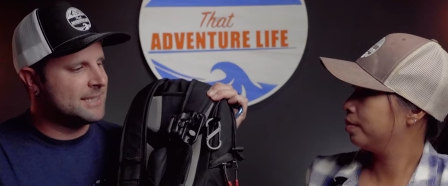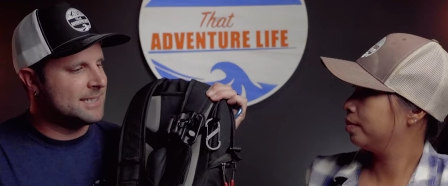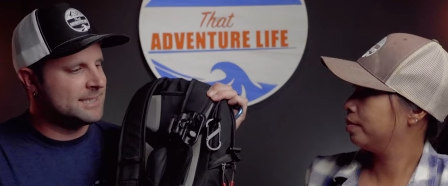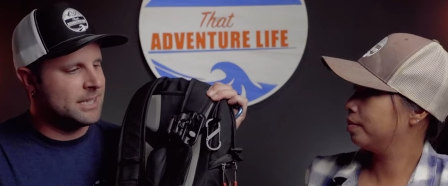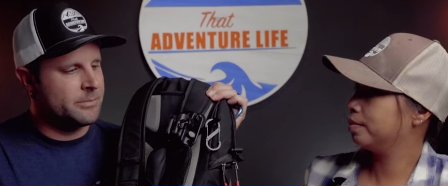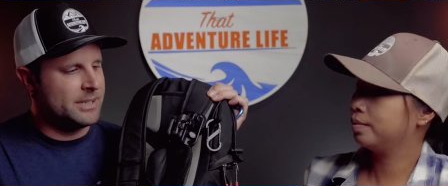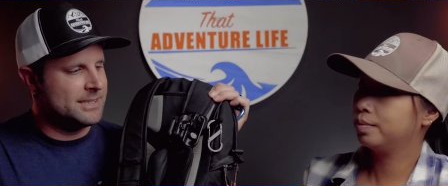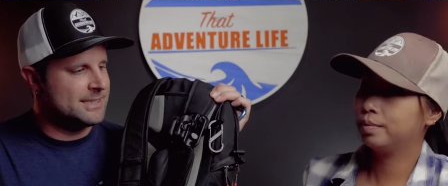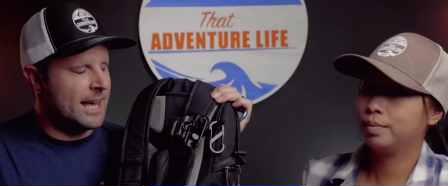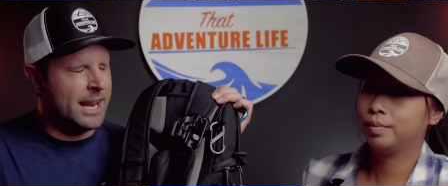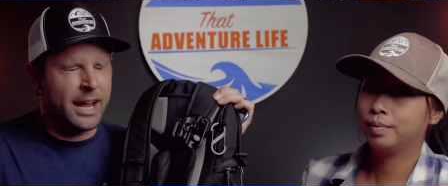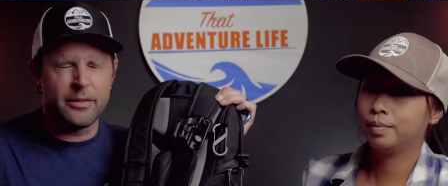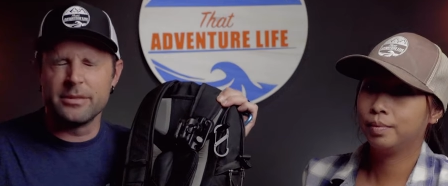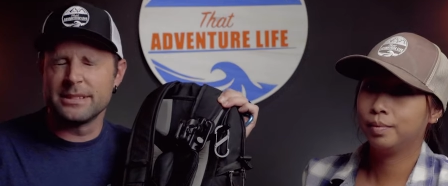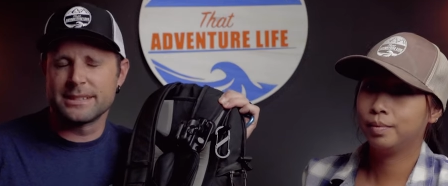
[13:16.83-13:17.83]
Speaker 1: system is
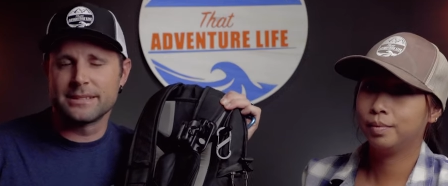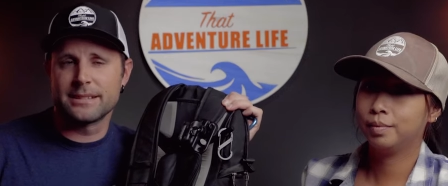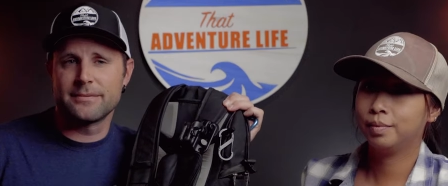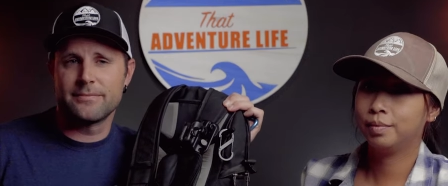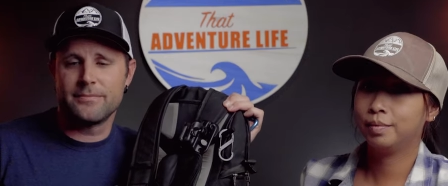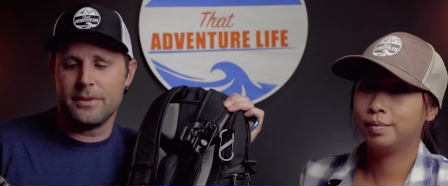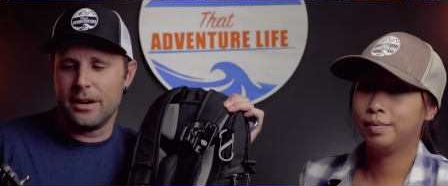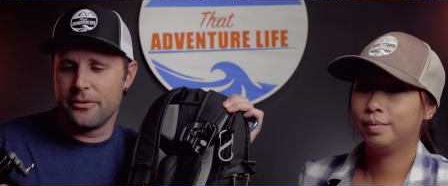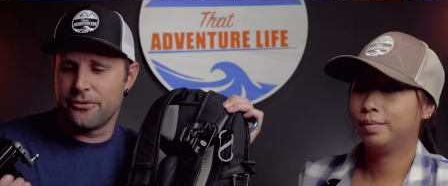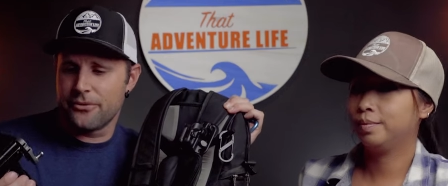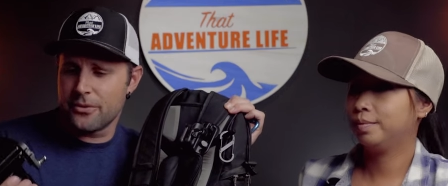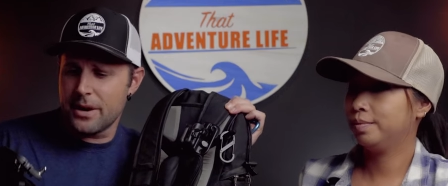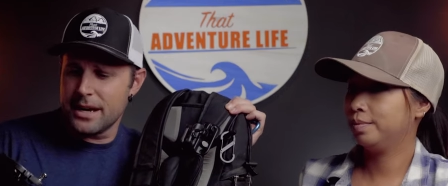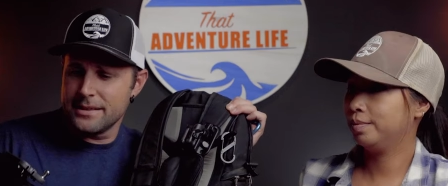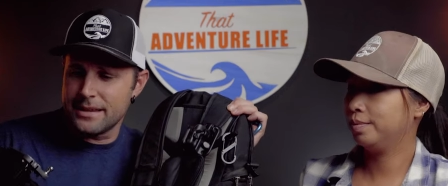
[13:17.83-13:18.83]
that I was
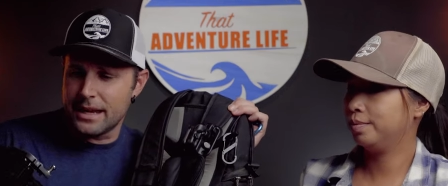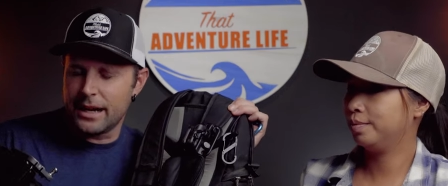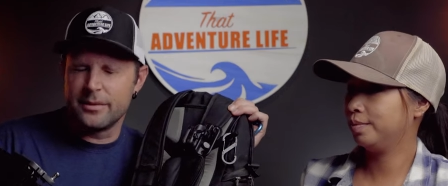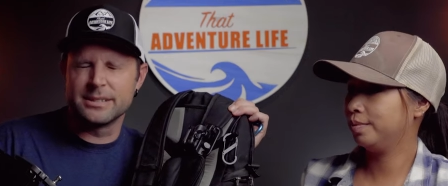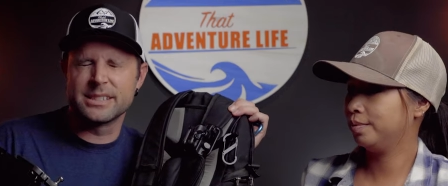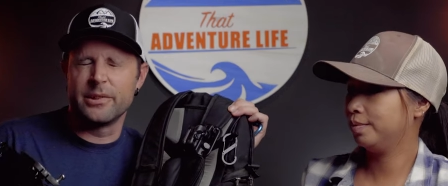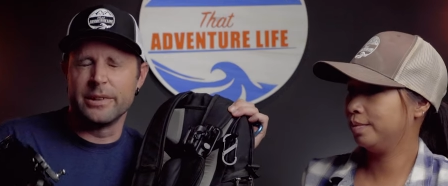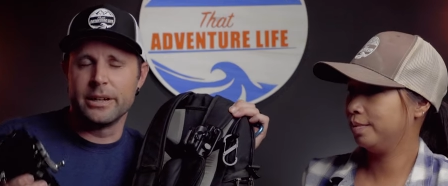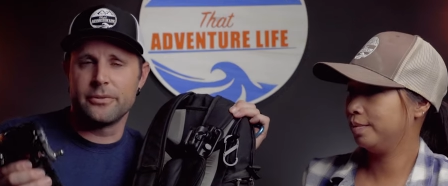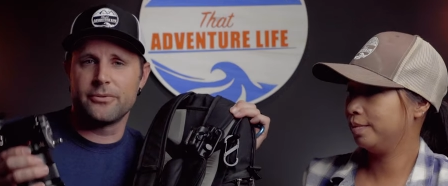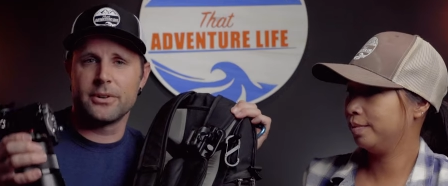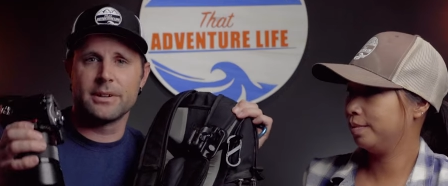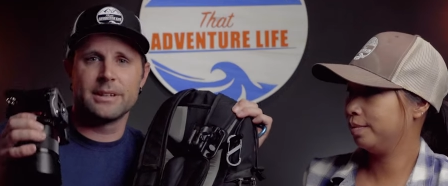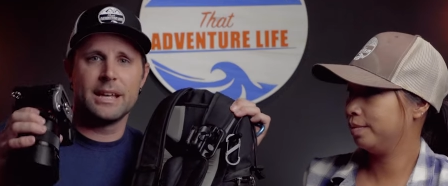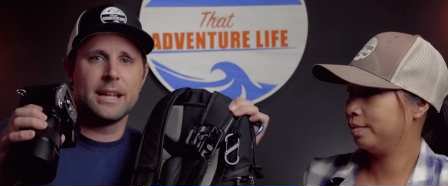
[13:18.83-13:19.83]
afraid that I was going to
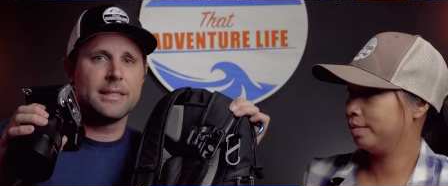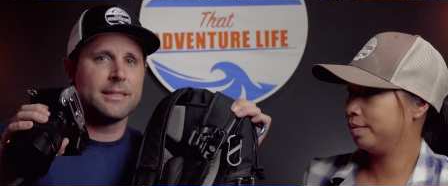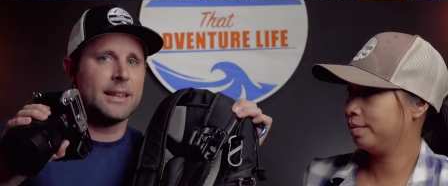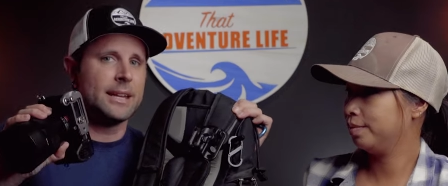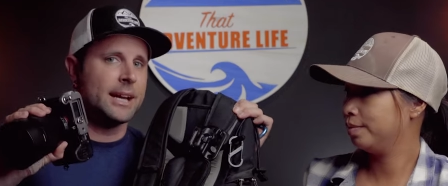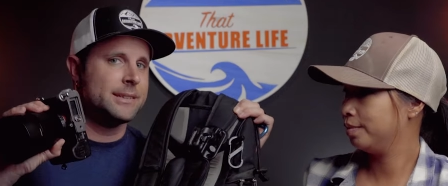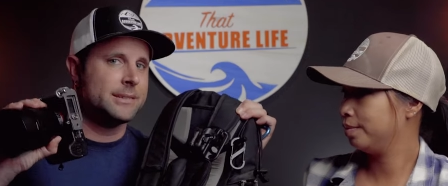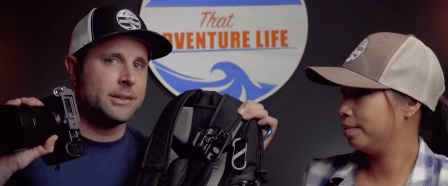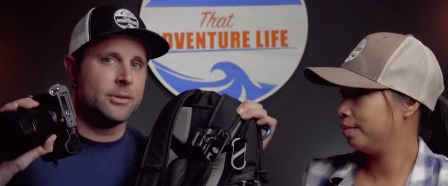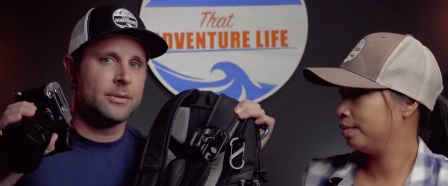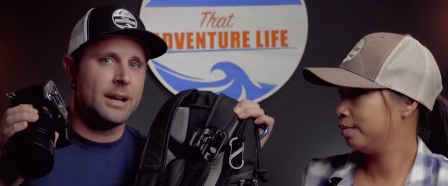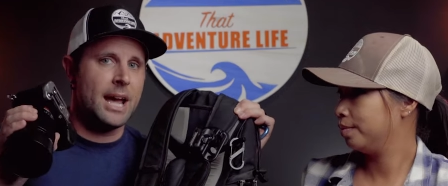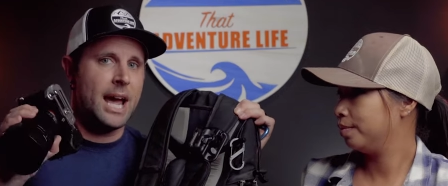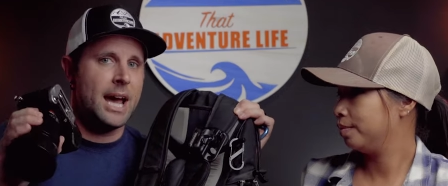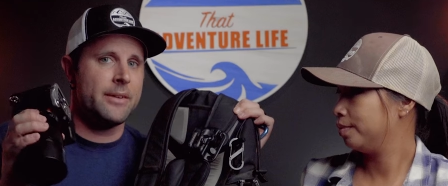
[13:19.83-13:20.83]
forget that I
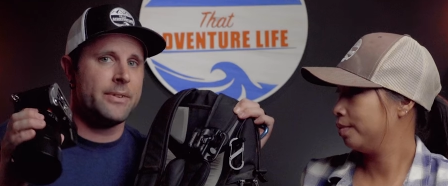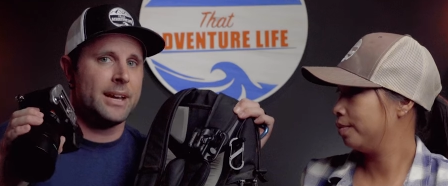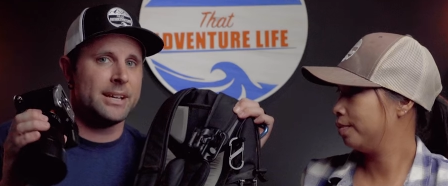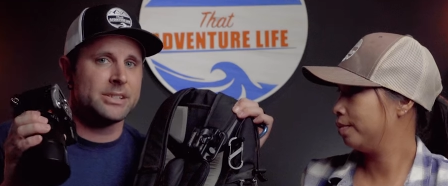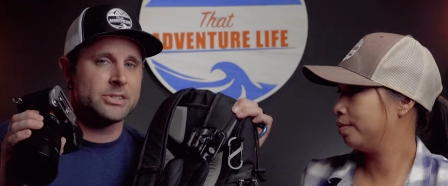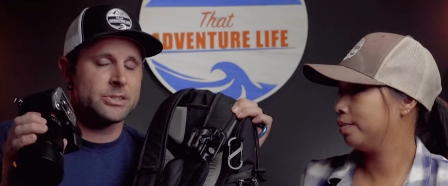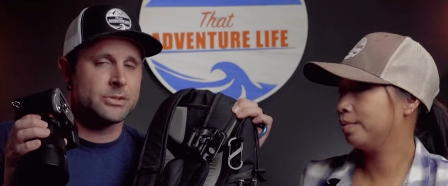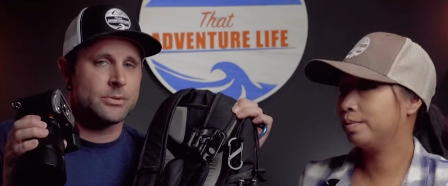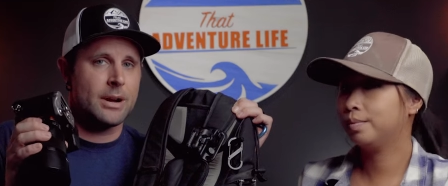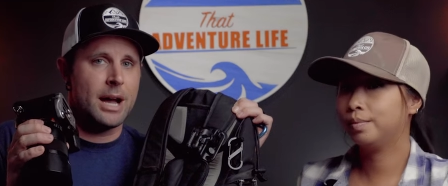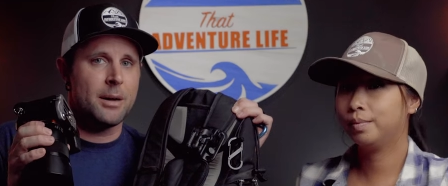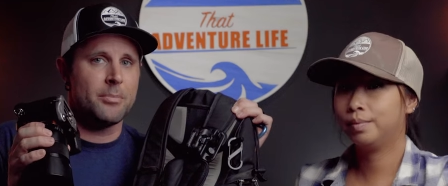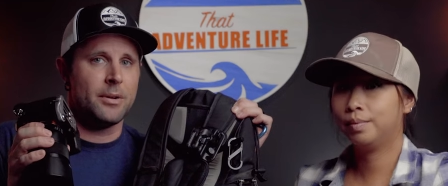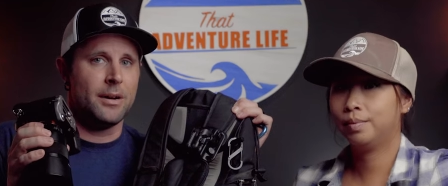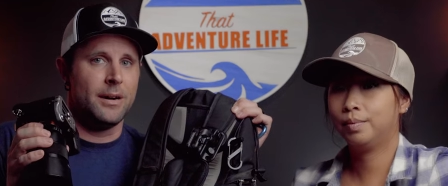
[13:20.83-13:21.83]
don't have a
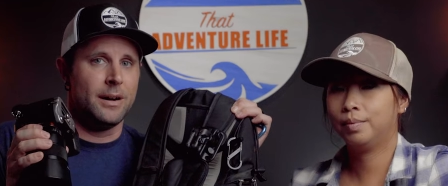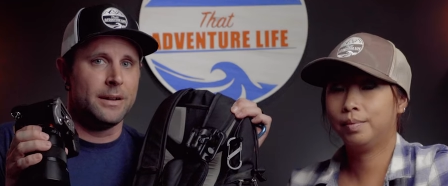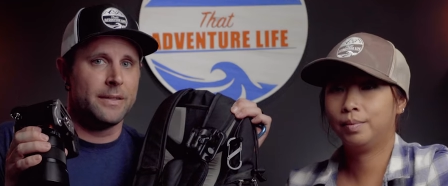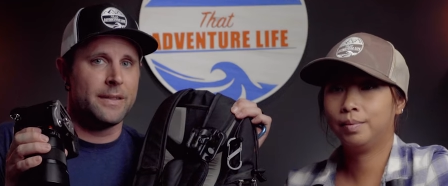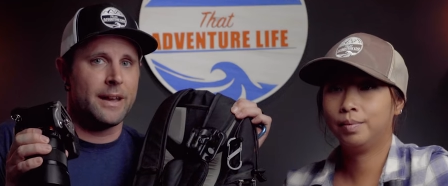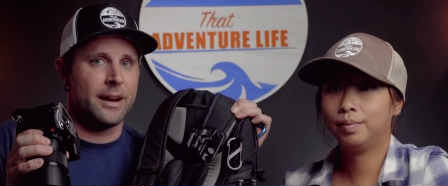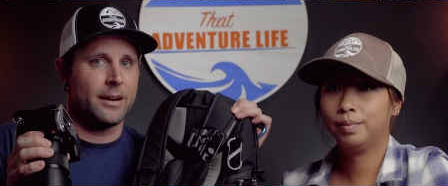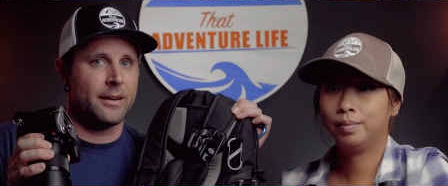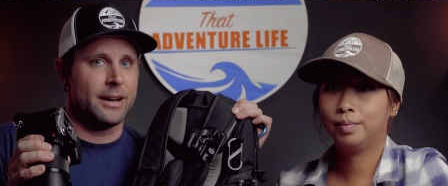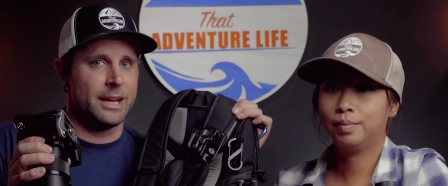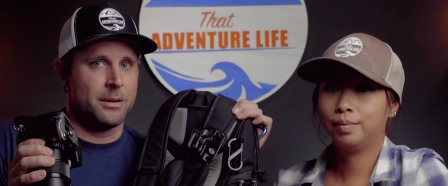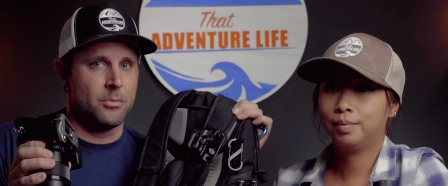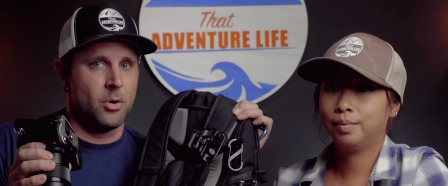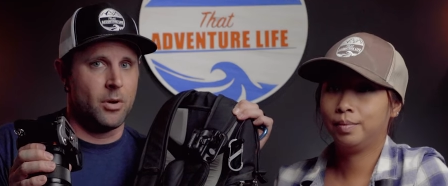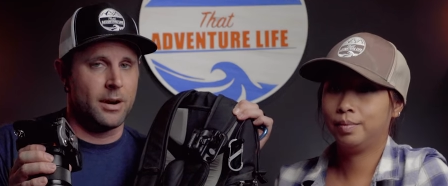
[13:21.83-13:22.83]
strap on there
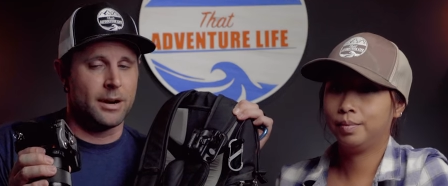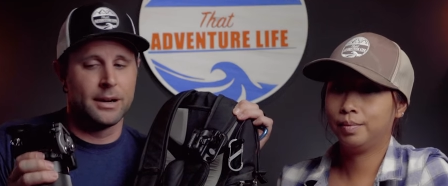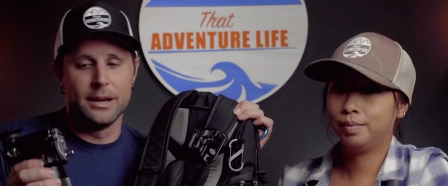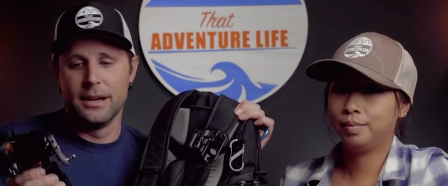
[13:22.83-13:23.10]
anymore.